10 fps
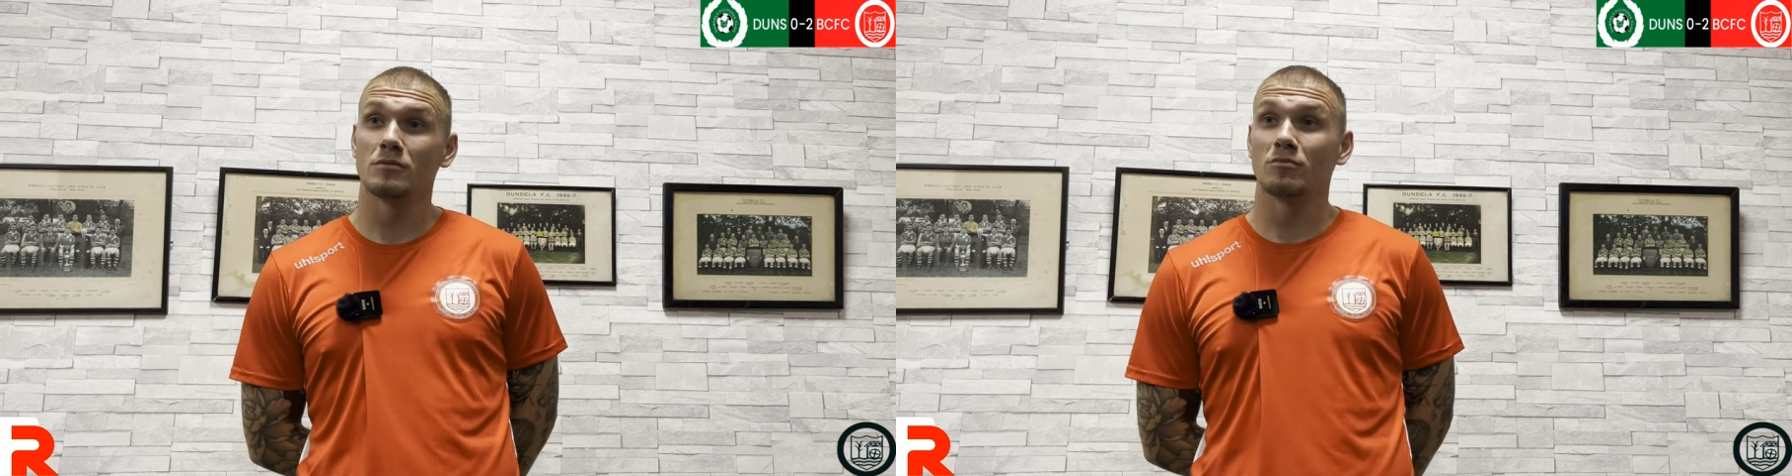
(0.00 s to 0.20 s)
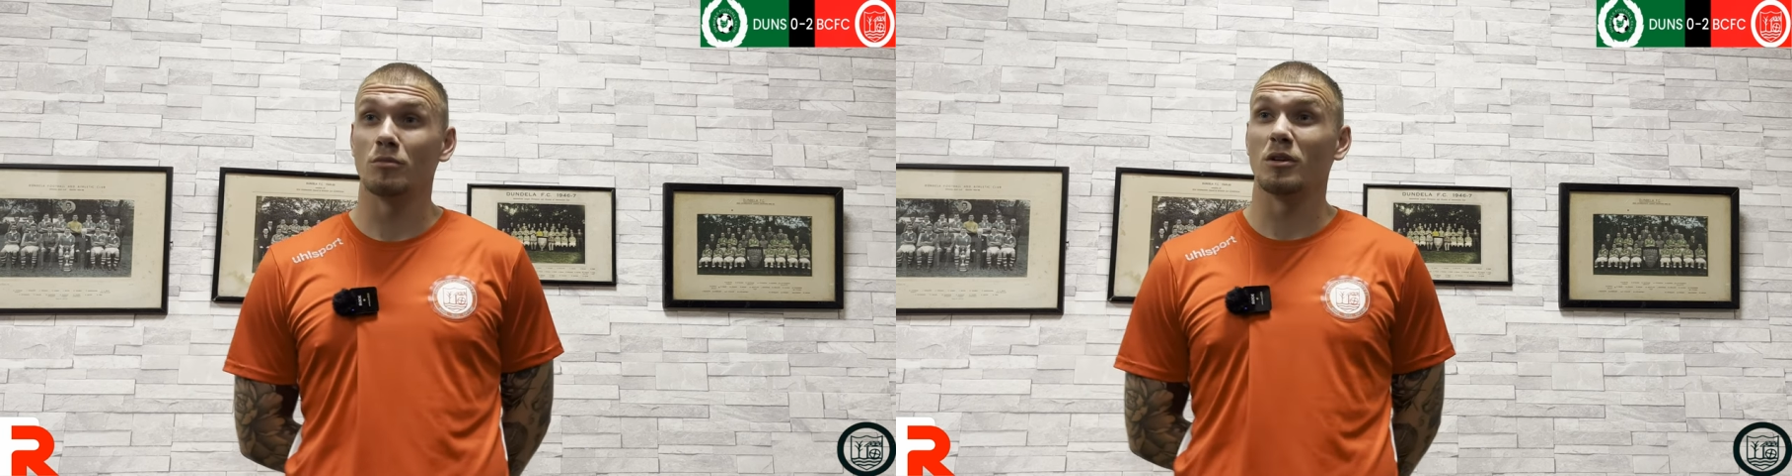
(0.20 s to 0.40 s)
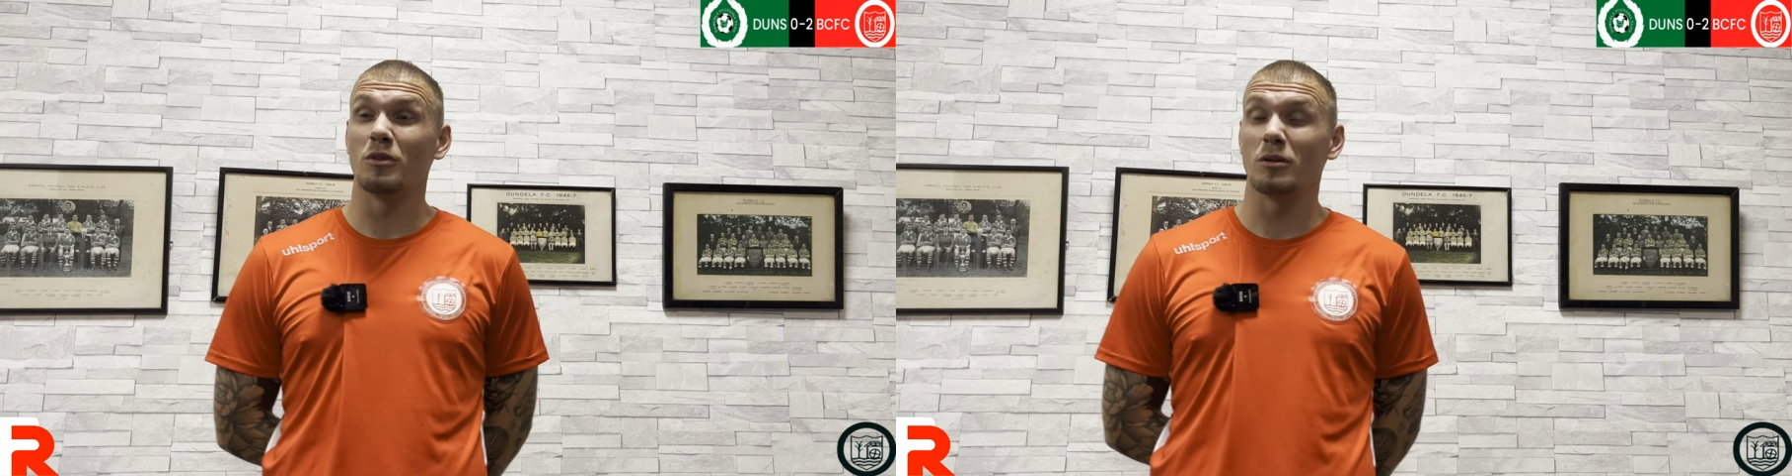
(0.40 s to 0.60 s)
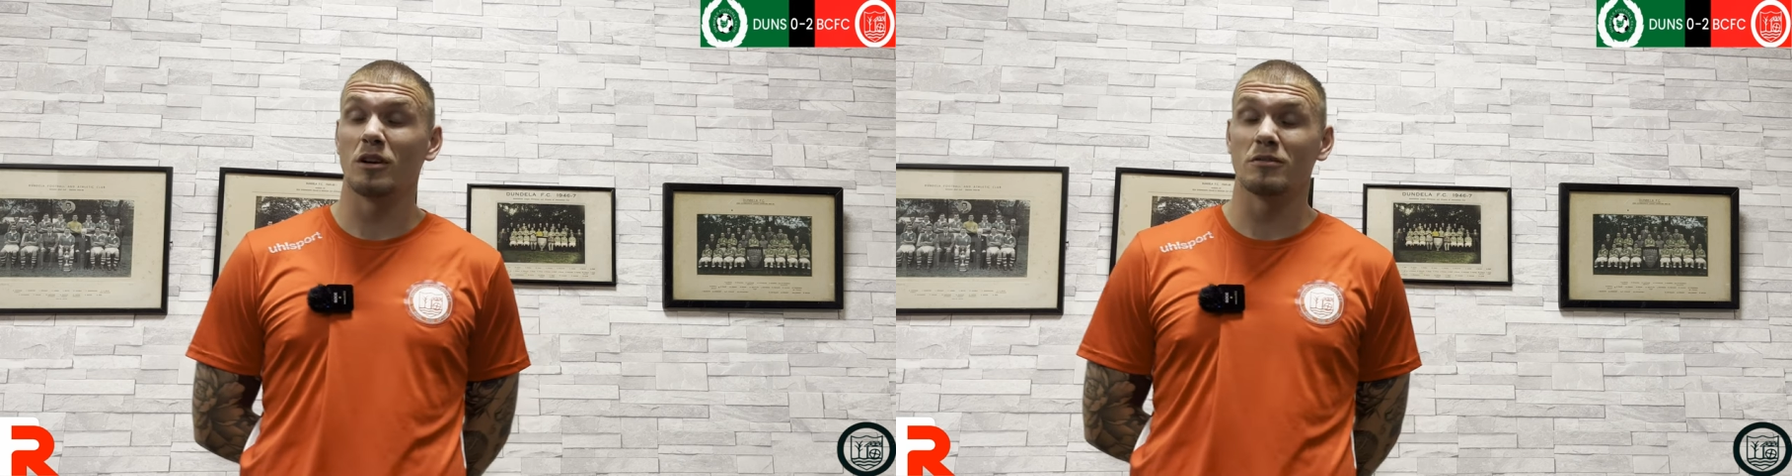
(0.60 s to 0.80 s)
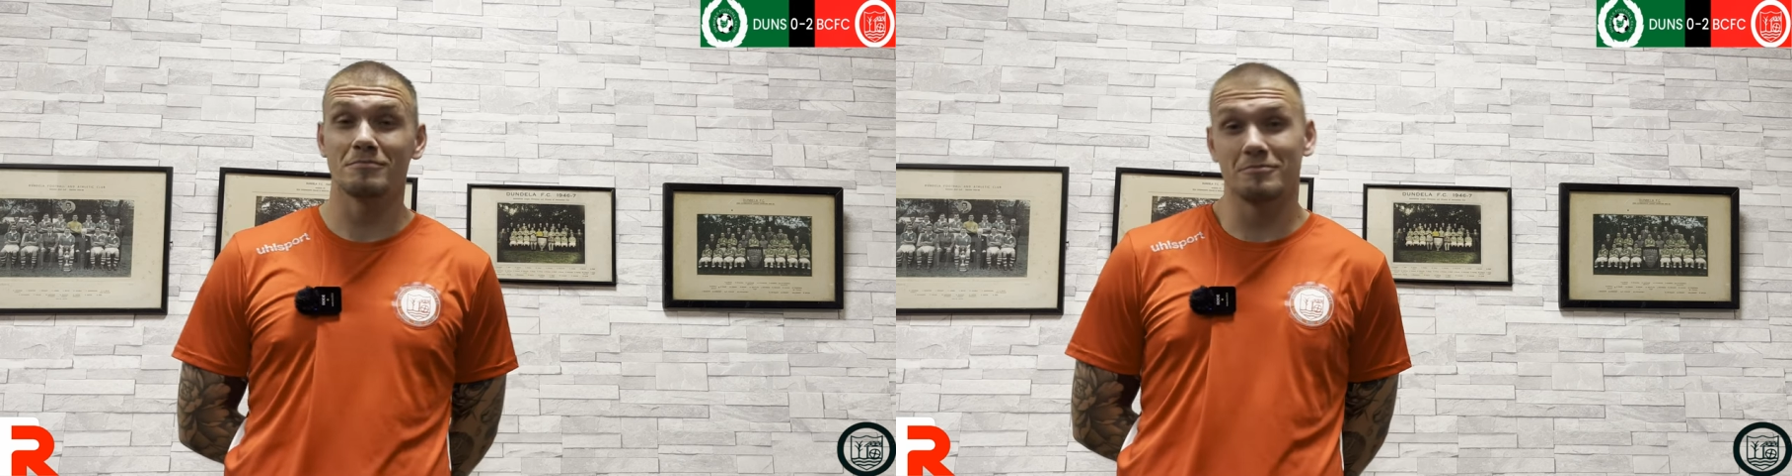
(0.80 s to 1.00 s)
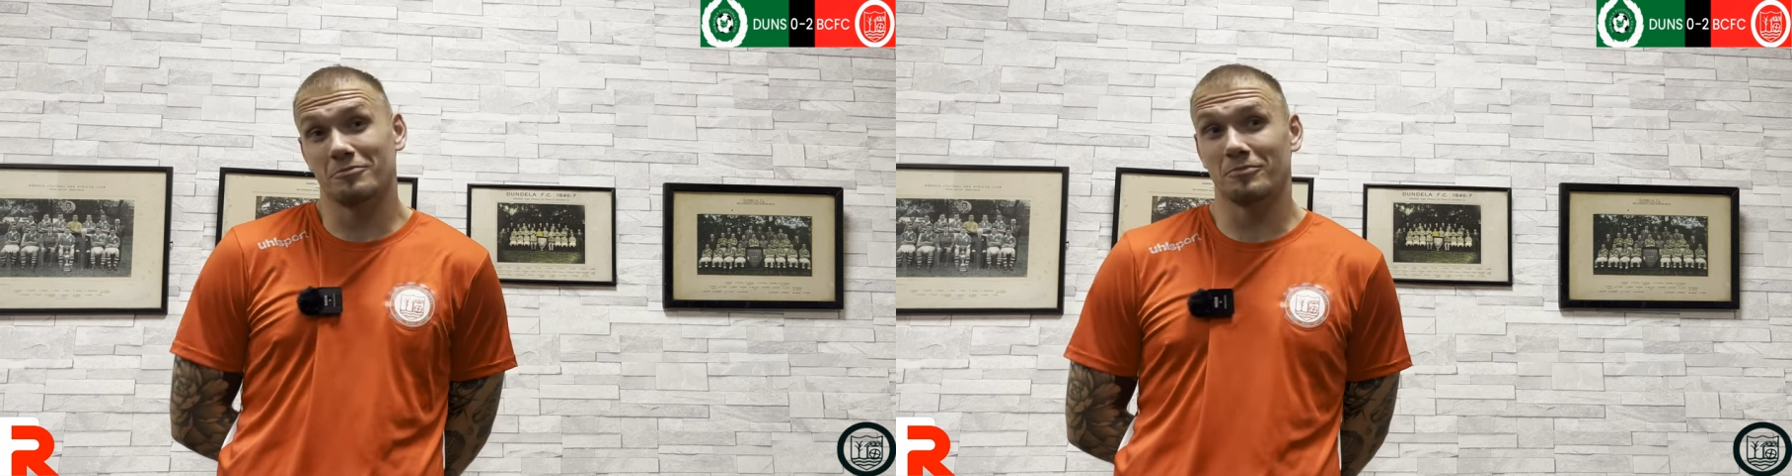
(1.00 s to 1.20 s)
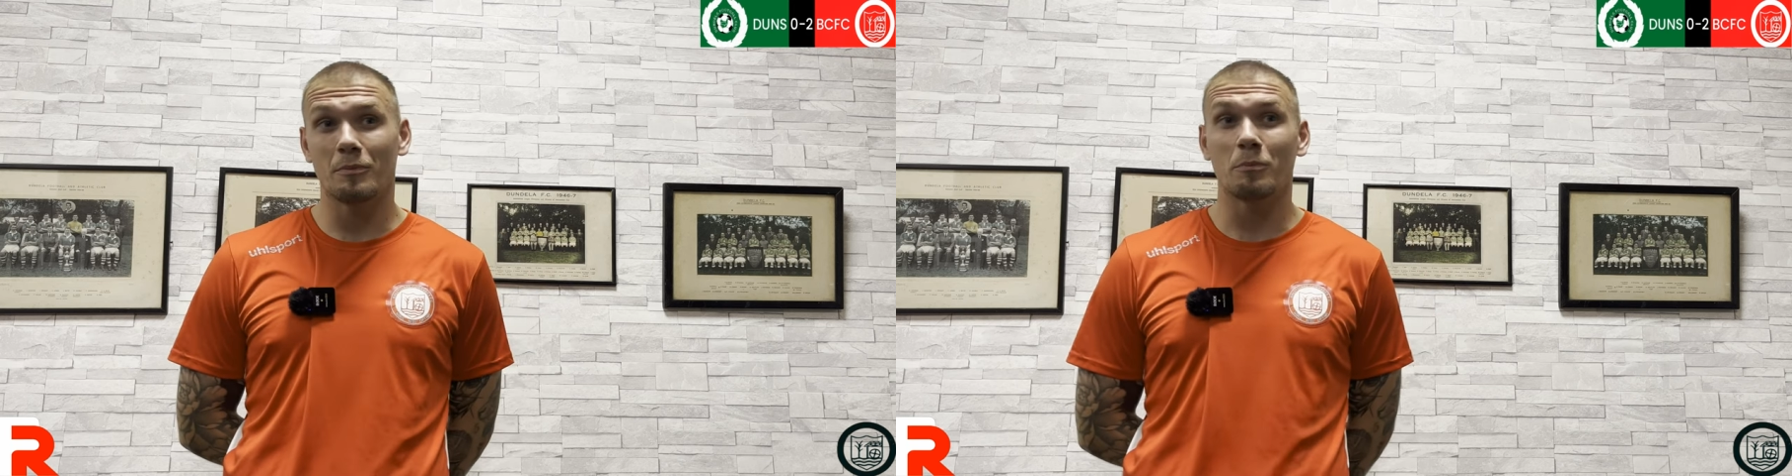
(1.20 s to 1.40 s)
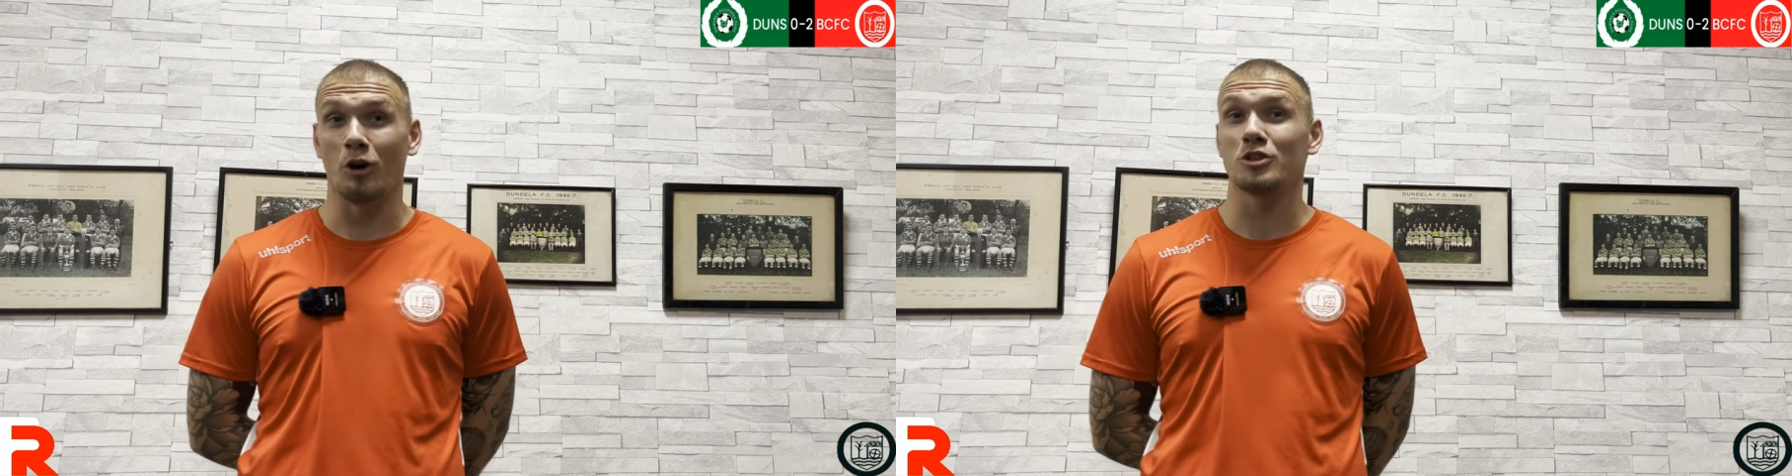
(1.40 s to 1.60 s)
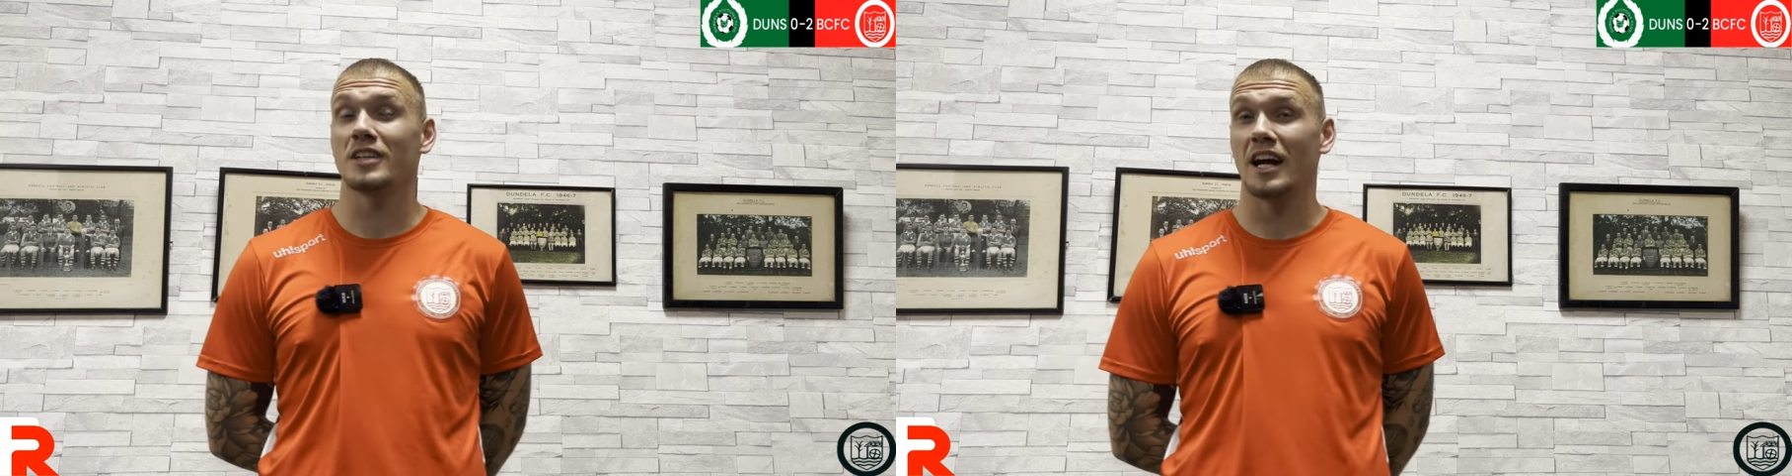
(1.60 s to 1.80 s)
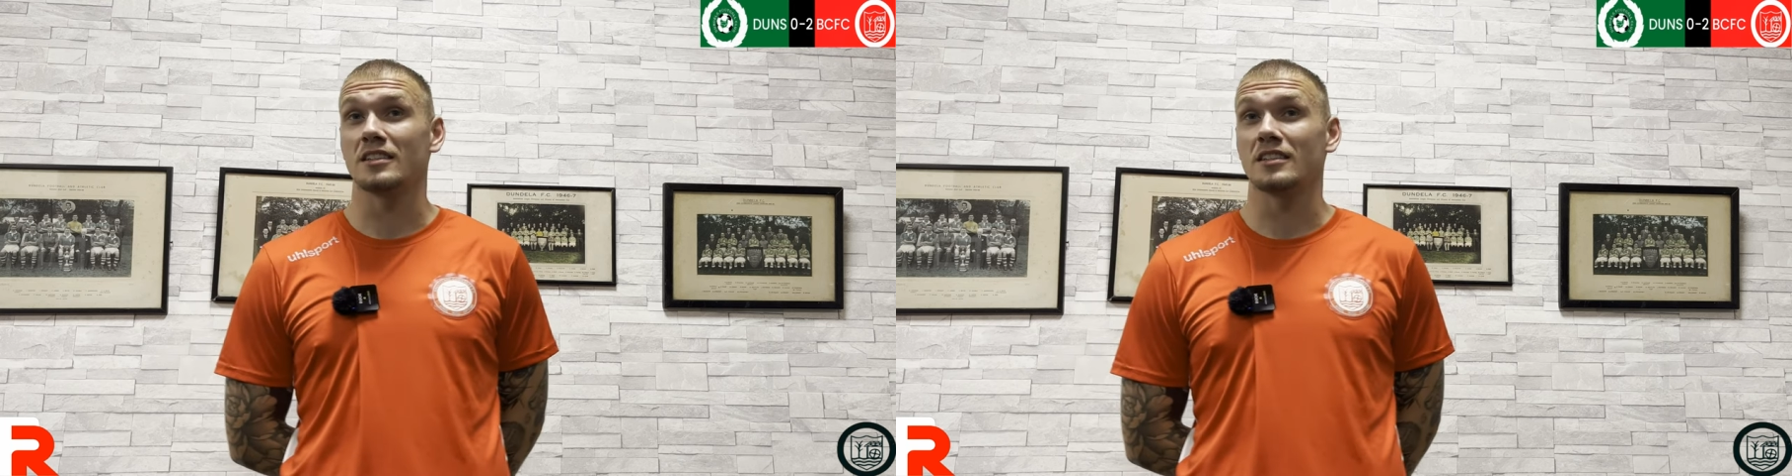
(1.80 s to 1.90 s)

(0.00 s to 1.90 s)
We were, personally,